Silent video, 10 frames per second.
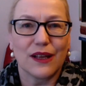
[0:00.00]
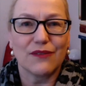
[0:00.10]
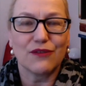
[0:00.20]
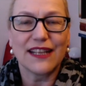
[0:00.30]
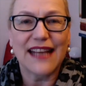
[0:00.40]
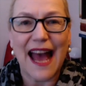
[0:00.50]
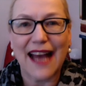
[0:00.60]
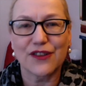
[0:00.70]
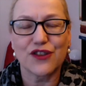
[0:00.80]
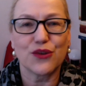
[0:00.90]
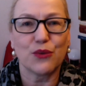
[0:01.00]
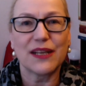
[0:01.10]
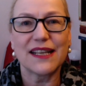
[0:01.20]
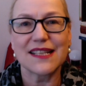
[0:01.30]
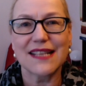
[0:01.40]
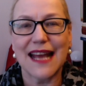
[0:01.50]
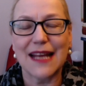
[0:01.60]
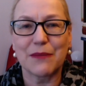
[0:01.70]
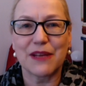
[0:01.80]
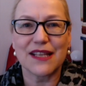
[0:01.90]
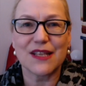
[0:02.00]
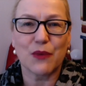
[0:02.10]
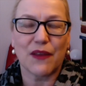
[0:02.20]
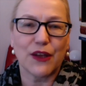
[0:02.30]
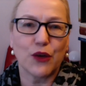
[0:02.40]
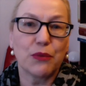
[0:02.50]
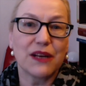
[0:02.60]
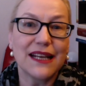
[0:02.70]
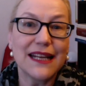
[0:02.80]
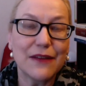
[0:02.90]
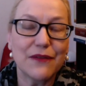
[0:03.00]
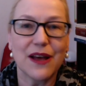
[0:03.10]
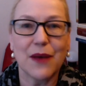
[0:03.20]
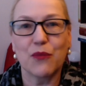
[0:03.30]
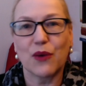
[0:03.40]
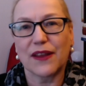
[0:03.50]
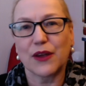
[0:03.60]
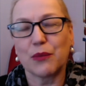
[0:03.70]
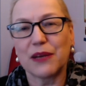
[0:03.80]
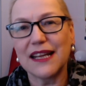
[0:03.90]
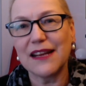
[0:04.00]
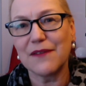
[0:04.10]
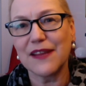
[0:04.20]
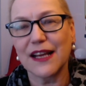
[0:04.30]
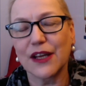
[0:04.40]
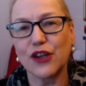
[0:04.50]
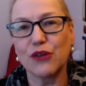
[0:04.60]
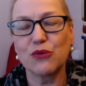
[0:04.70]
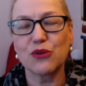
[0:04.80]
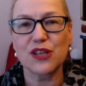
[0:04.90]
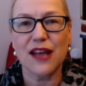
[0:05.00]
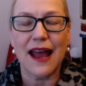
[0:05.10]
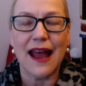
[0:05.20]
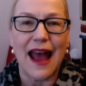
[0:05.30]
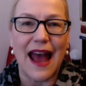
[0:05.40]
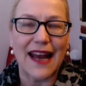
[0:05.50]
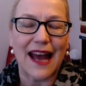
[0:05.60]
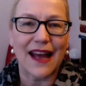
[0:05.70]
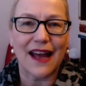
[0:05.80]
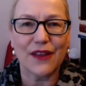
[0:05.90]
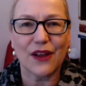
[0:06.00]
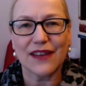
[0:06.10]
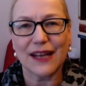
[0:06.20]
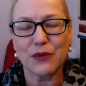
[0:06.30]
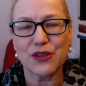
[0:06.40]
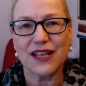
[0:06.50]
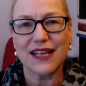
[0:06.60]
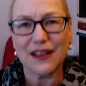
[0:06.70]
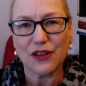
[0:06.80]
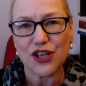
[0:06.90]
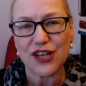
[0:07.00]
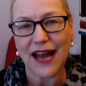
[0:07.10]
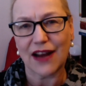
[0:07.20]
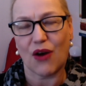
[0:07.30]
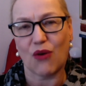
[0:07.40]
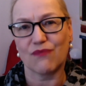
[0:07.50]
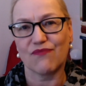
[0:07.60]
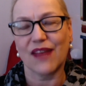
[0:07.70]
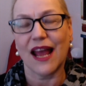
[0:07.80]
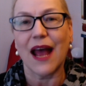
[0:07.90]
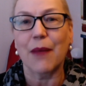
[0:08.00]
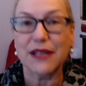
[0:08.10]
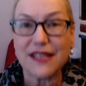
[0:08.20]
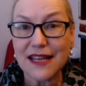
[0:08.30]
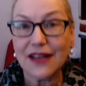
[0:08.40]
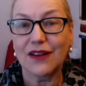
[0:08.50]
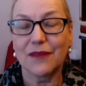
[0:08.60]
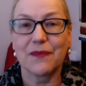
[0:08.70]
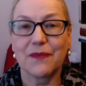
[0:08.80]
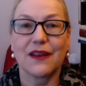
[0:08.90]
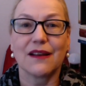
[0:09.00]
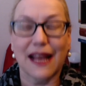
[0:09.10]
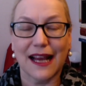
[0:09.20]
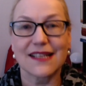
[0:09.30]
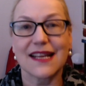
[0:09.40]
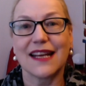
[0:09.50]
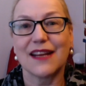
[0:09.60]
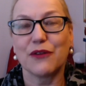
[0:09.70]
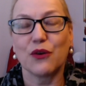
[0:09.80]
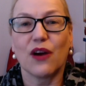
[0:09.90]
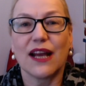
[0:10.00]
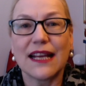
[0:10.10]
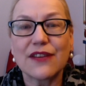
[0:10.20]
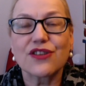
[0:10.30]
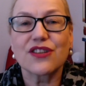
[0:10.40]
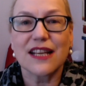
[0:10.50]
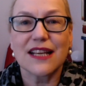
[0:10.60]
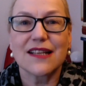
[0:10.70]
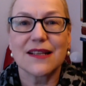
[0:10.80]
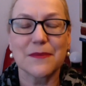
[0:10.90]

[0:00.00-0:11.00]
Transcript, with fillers: react to witness statements, whether you believe them, whether you believe the accused. And I, I thought that was a little shallow. But still, like I said, if you are interested